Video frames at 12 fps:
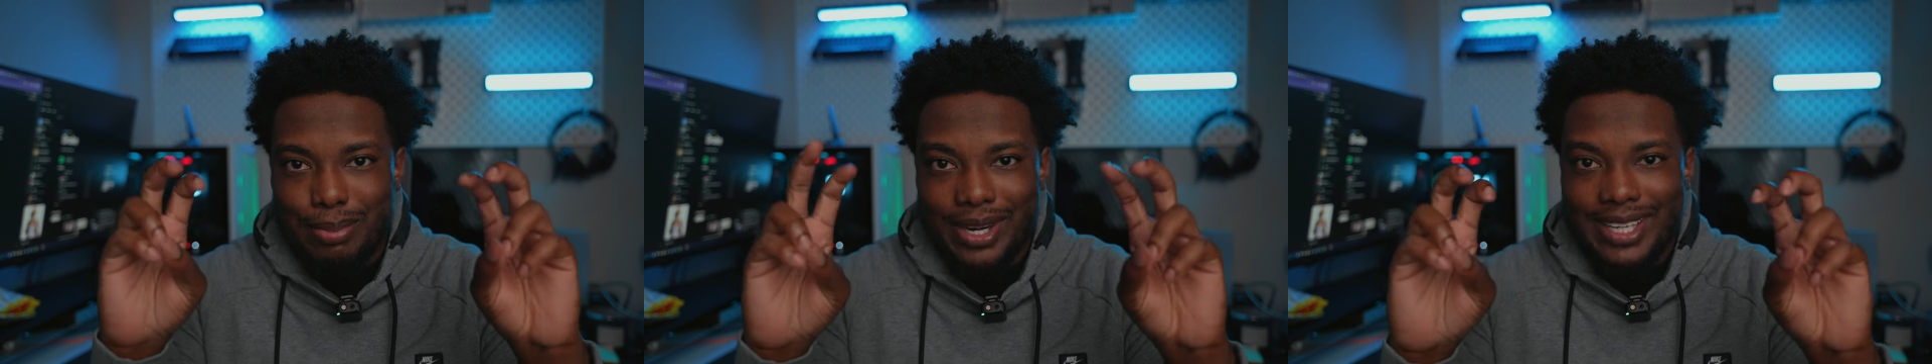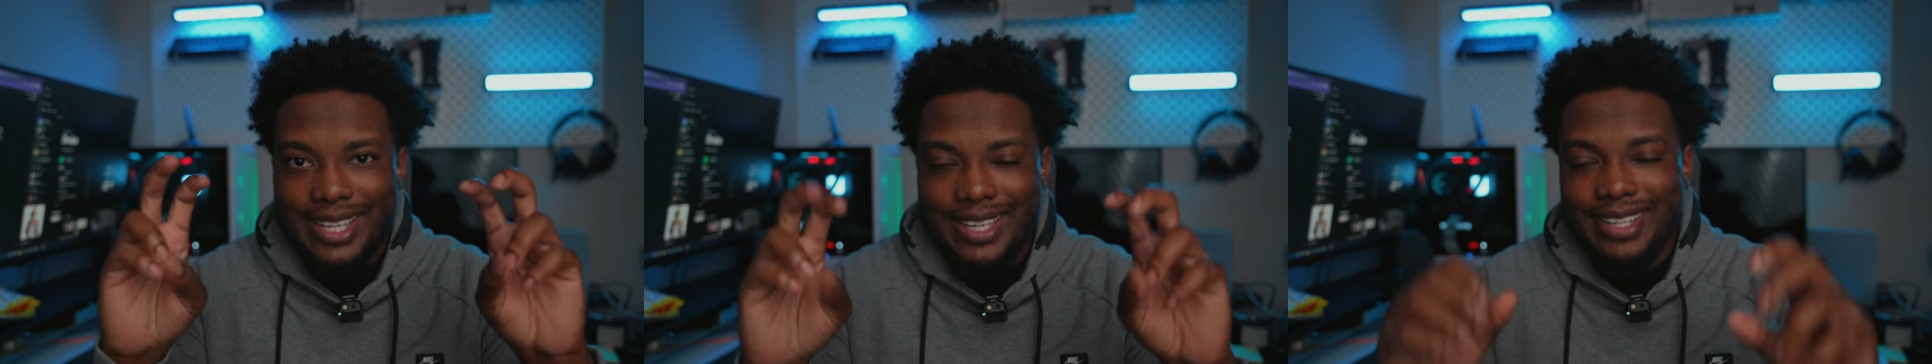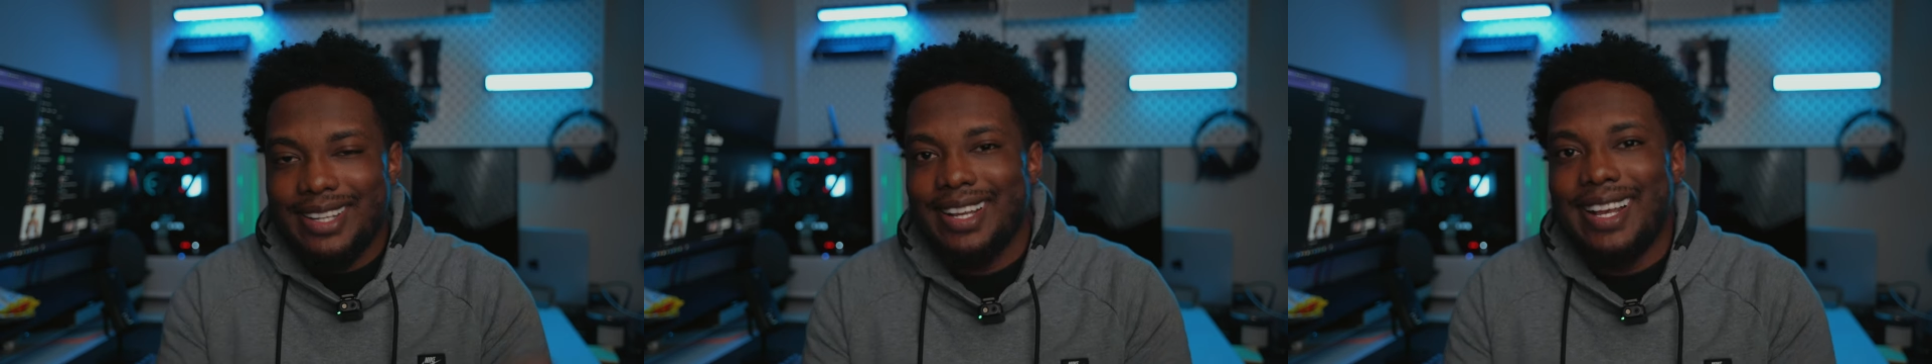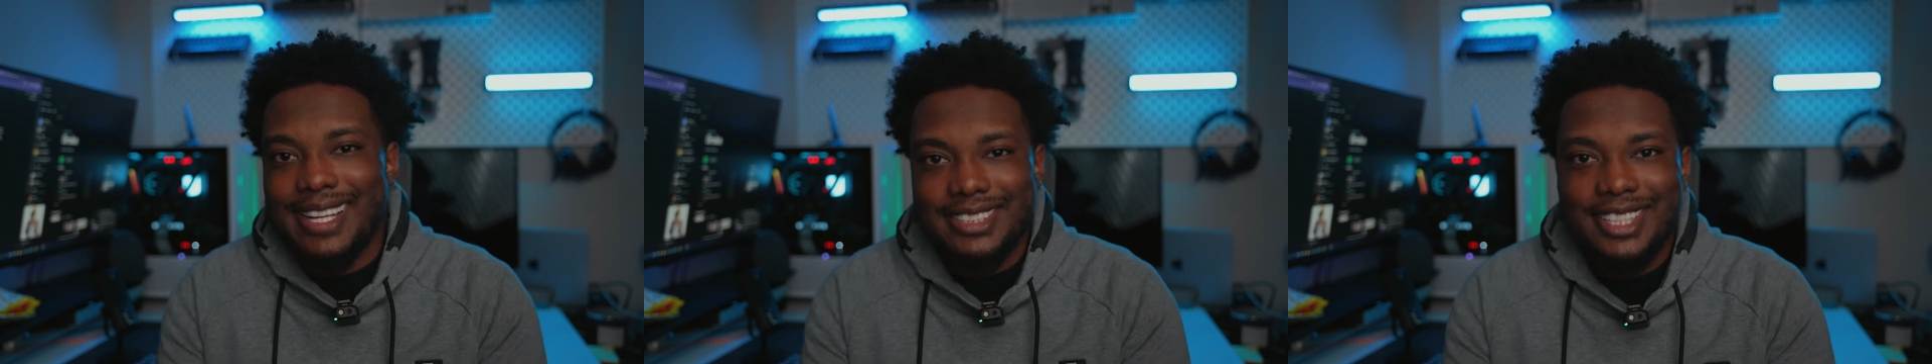
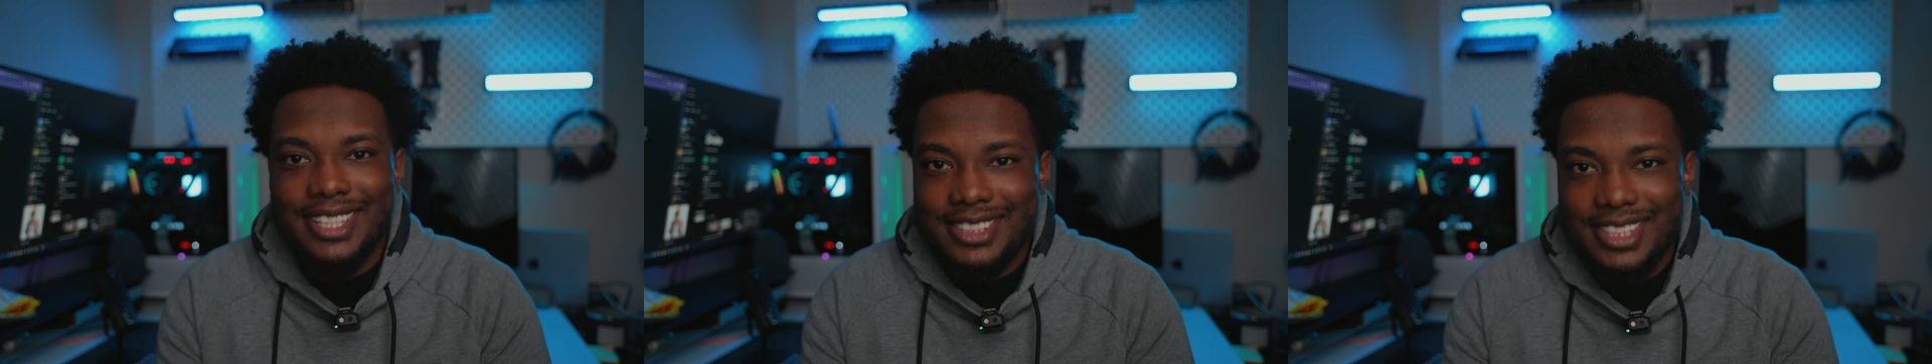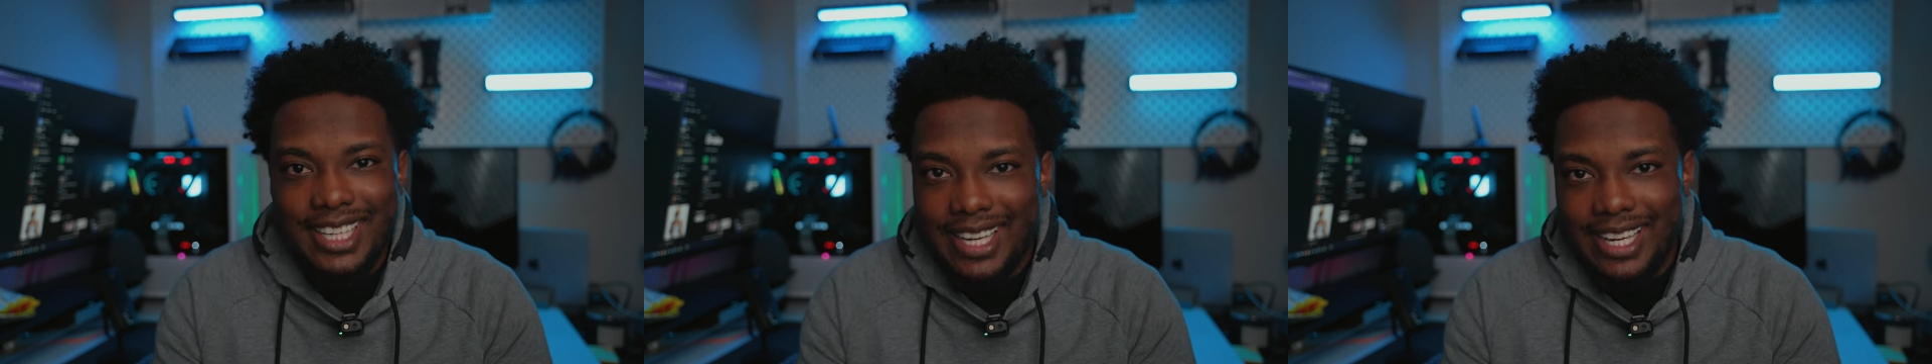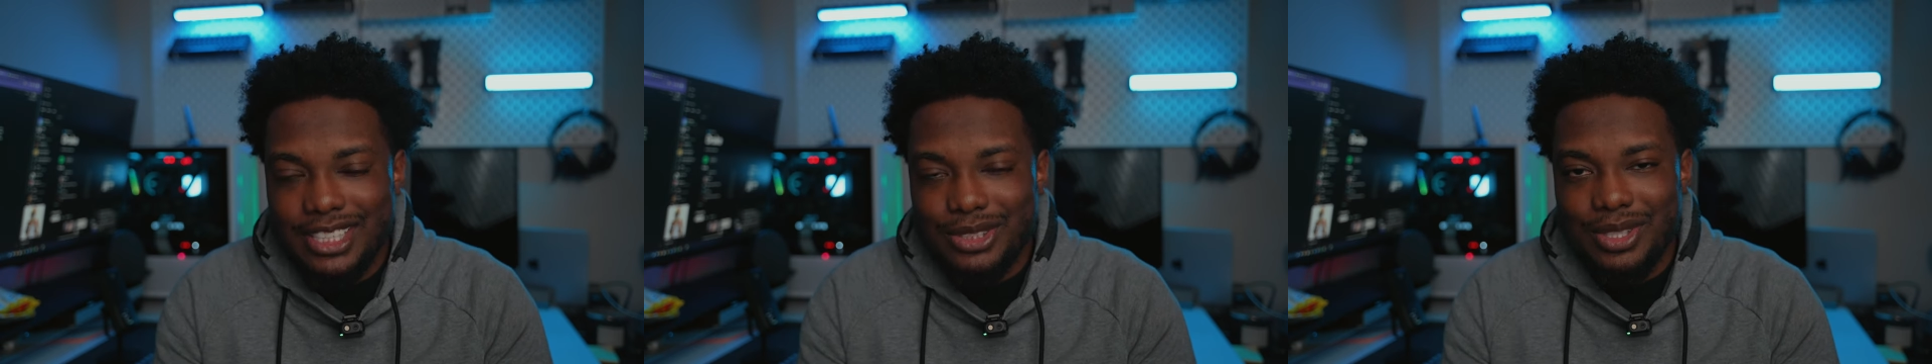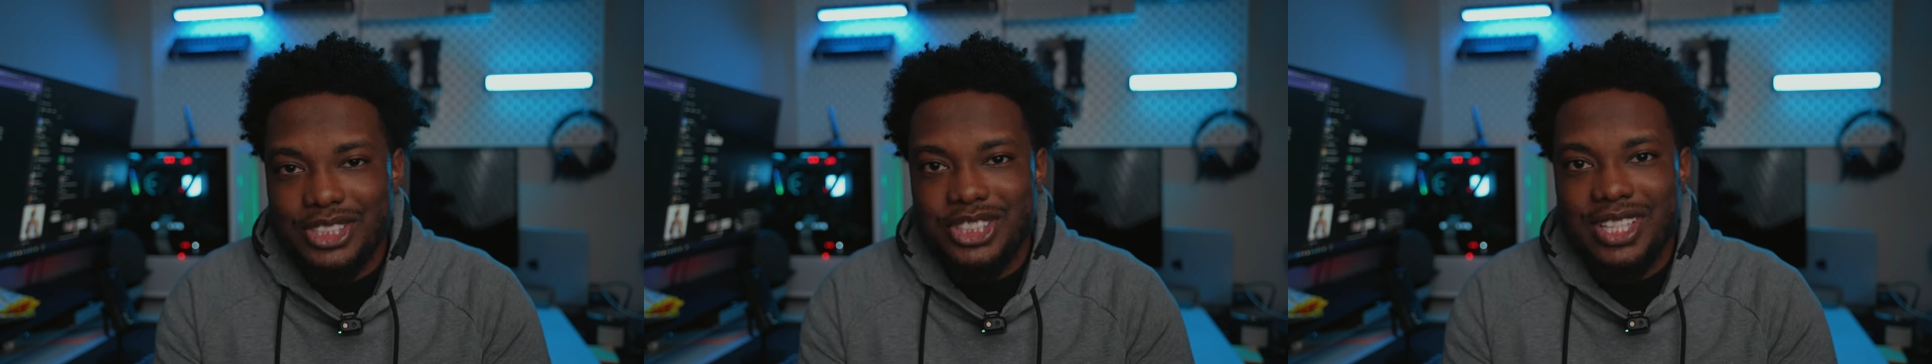breaking into the tech
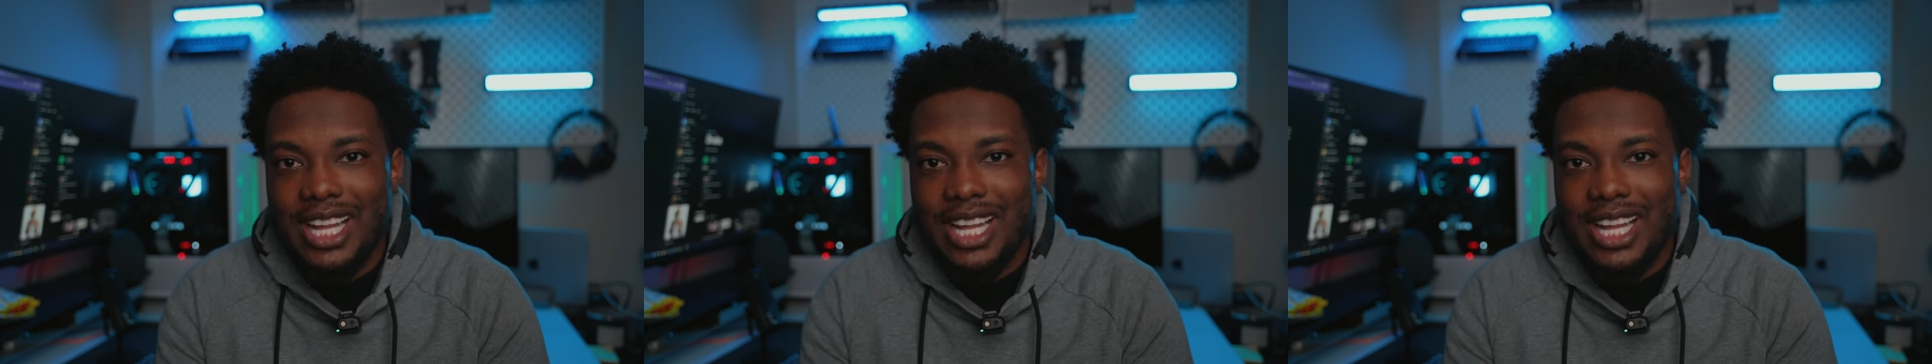industry should